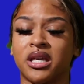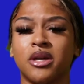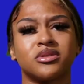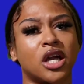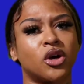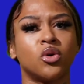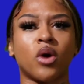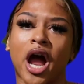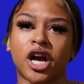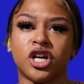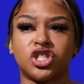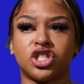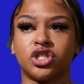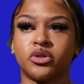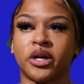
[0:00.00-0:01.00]
He was like, "Who
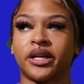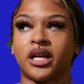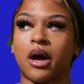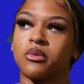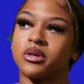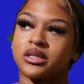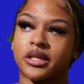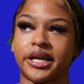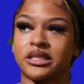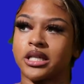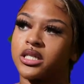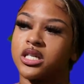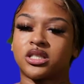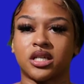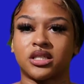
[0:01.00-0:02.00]
hired you?" And I was like,
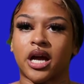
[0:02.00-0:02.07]
"Such and such